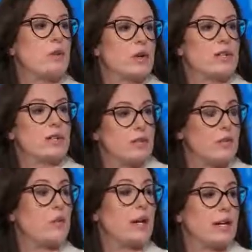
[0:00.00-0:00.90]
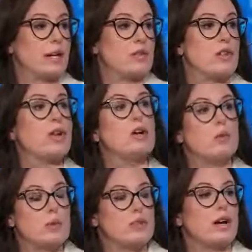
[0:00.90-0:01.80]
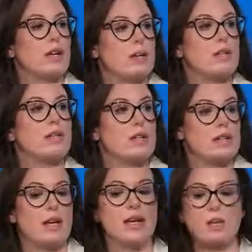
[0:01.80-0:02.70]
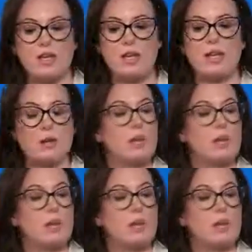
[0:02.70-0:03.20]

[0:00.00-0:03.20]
wanted to leave the White House with documents and tapes, and then it